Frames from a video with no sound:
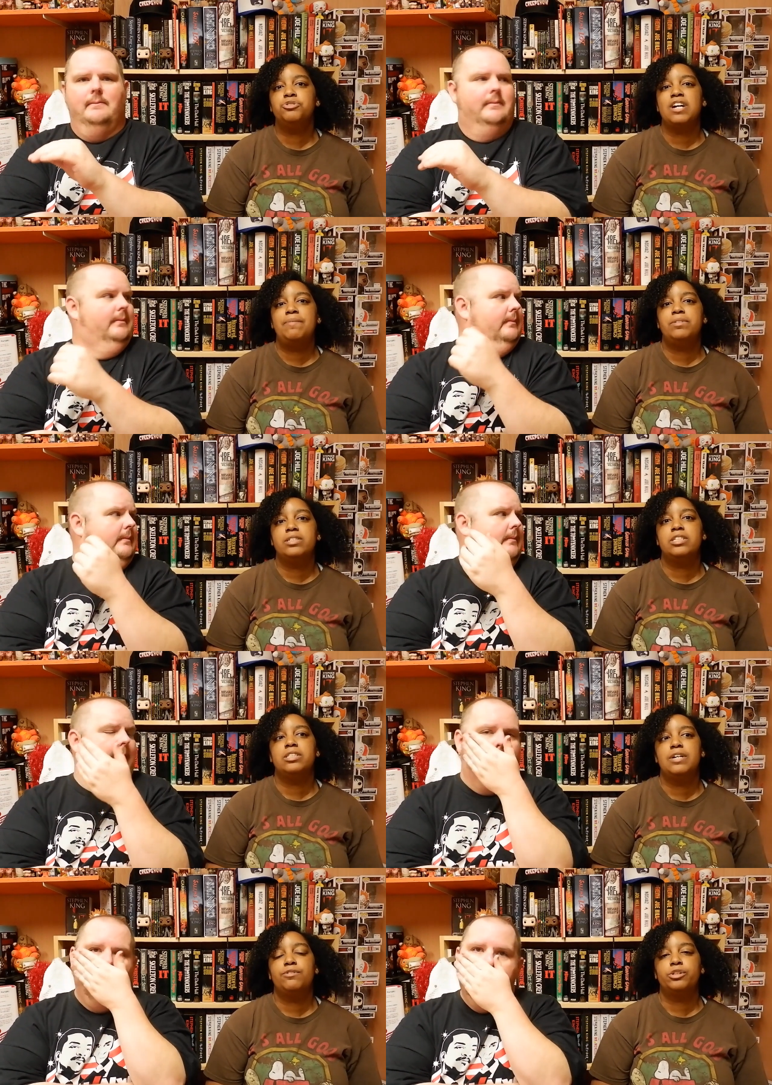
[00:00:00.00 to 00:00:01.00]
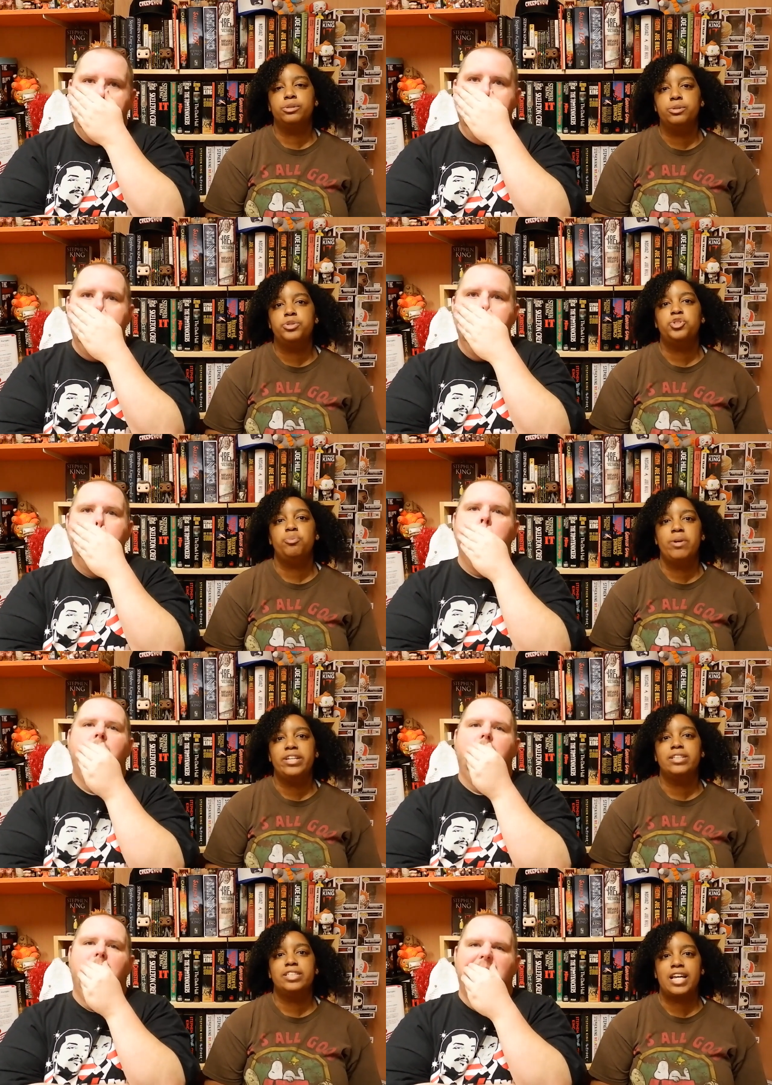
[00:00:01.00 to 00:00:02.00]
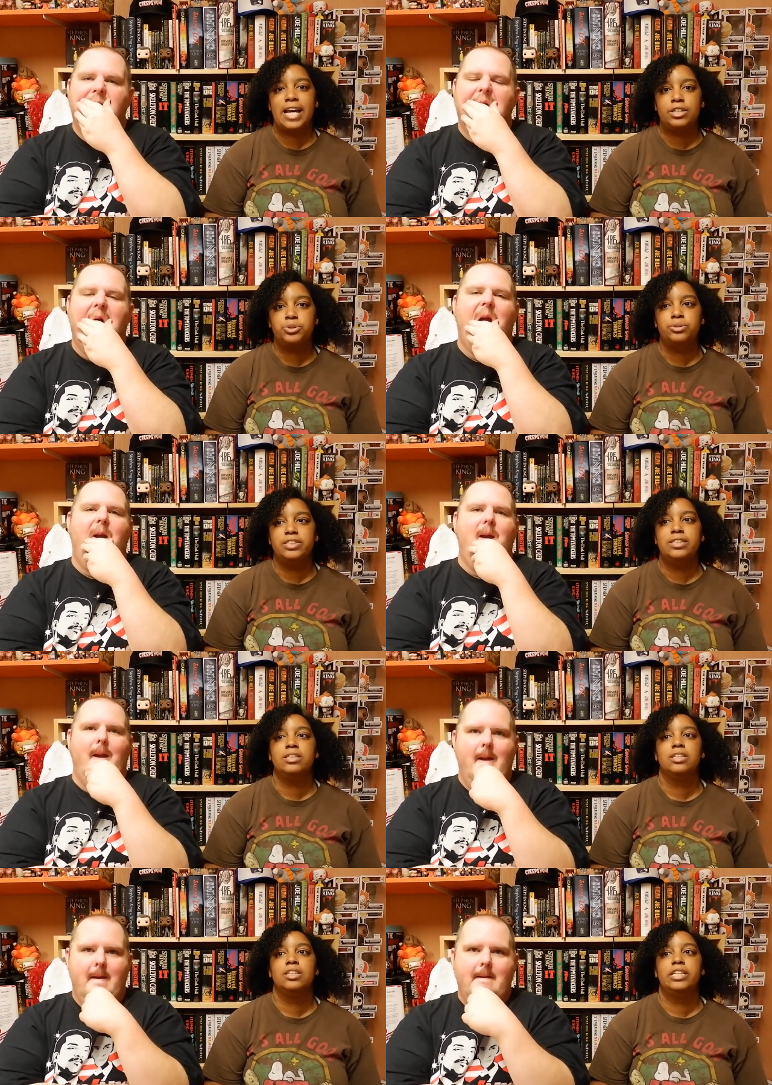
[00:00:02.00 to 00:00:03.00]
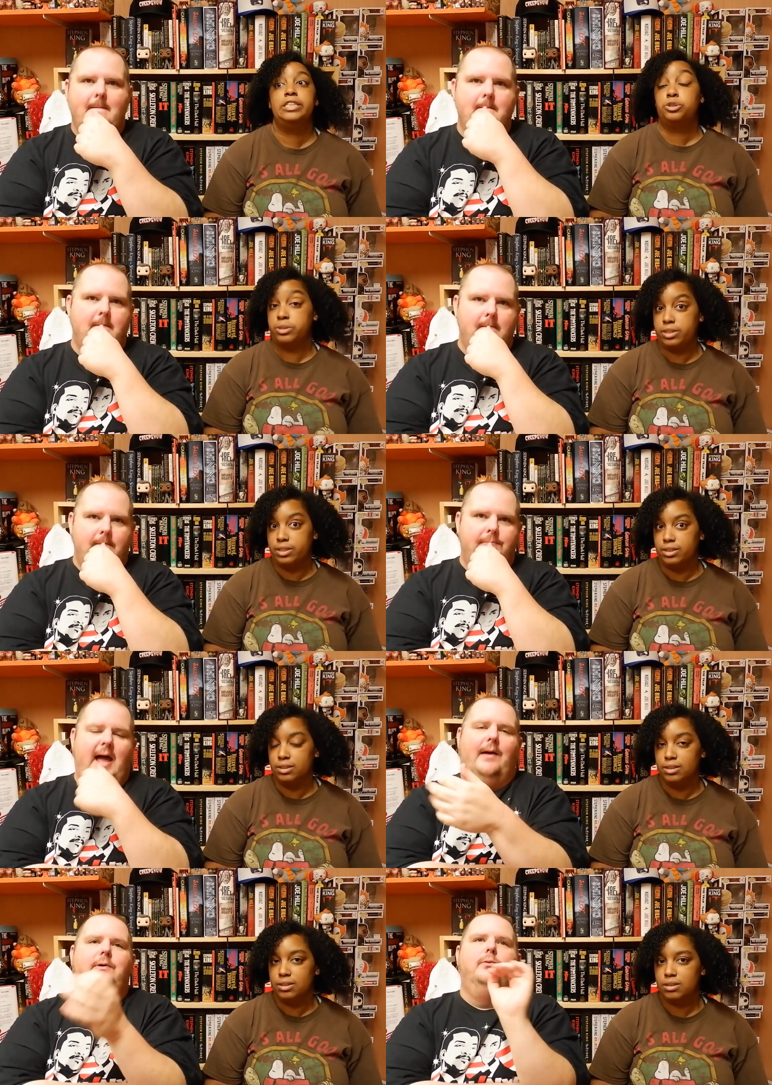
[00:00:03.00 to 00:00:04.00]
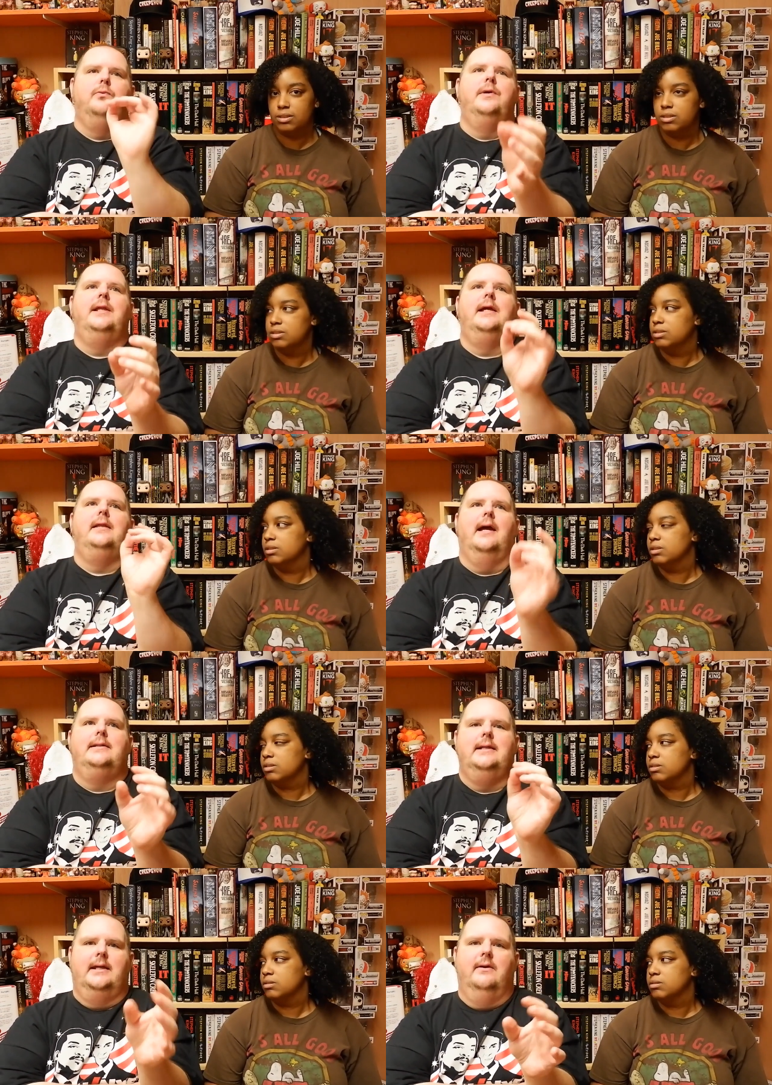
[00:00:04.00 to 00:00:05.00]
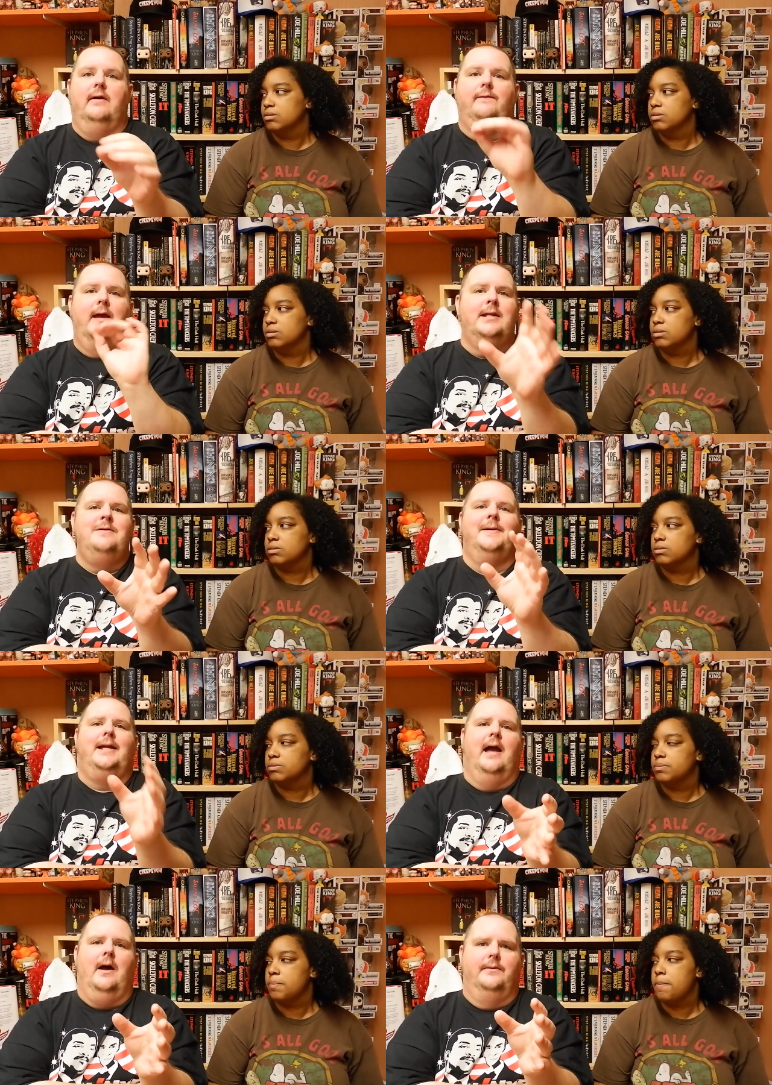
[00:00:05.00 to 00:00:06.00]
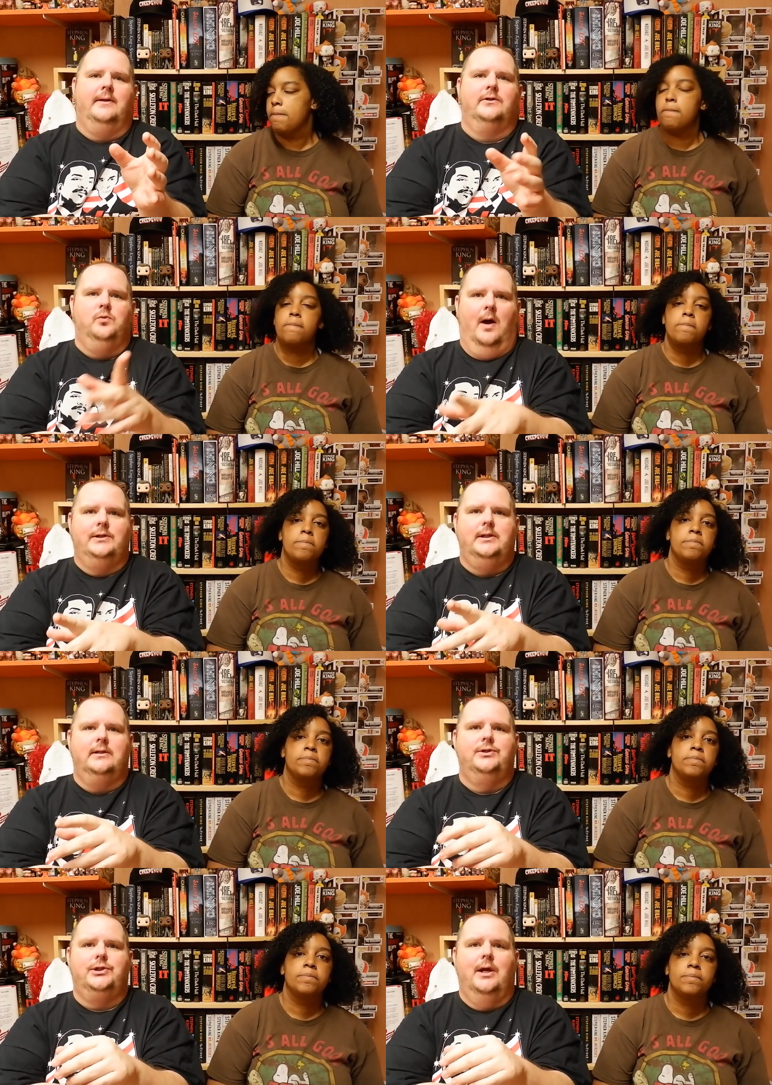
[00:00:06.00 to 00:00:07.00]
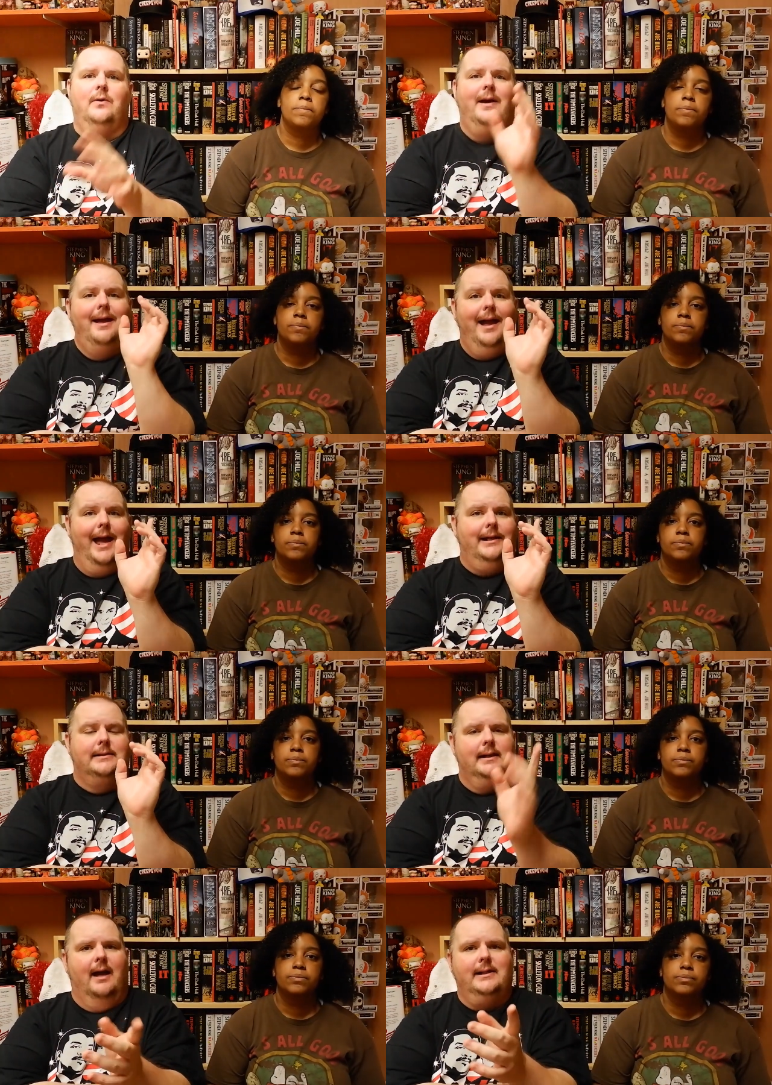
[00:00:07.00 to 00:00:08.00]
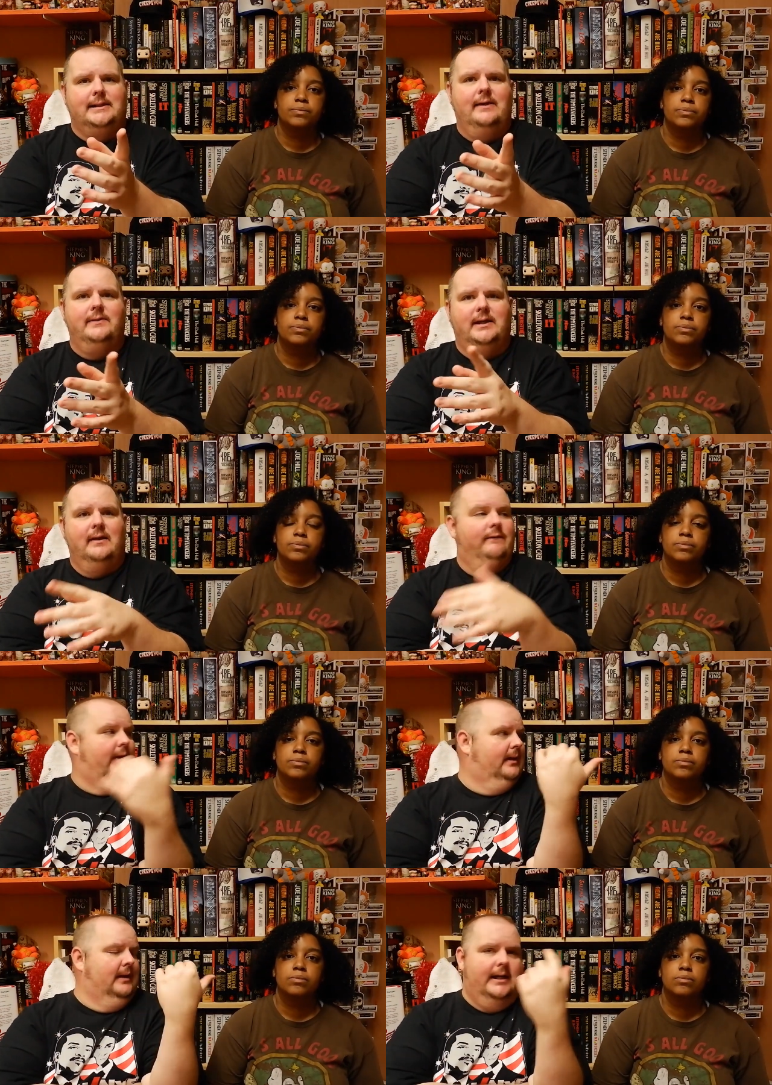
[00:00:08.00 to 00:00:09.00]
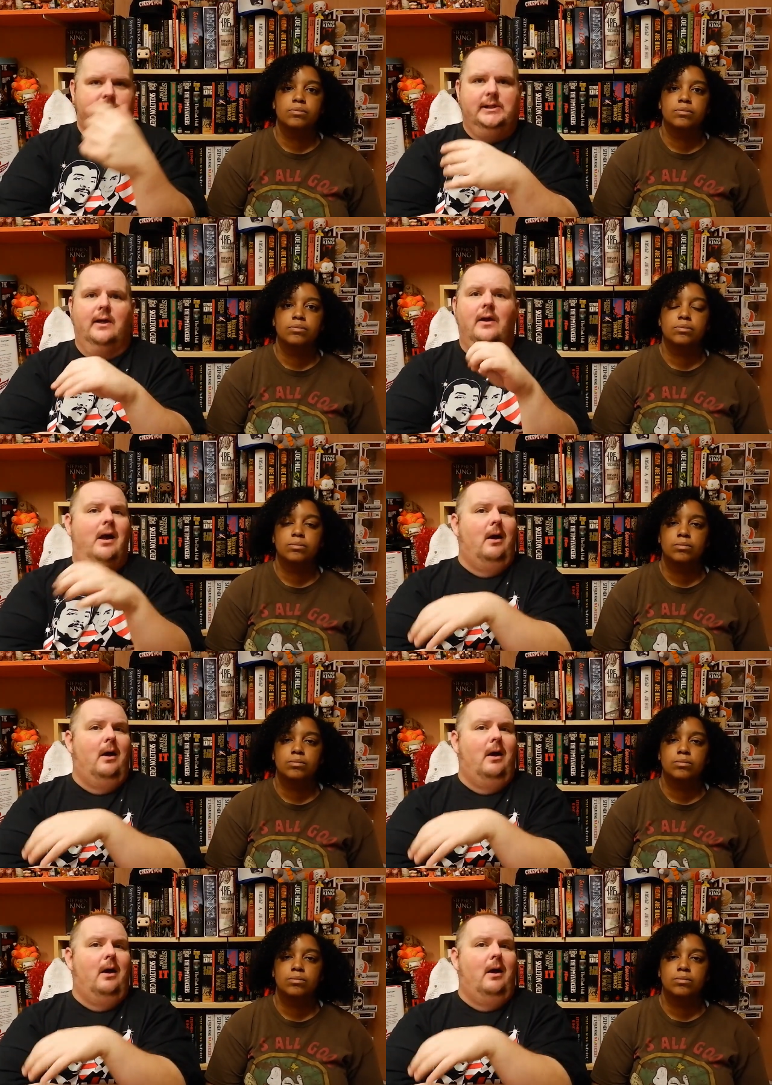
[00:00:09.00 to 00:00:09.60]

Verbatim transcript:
Speaker 1: um,
Speaker 2: dropped us enough clues to make us actually interested.
Speaker 1: I would really like to hear if anybody out there is watching this show and is not a Stephen King fan like Chelle,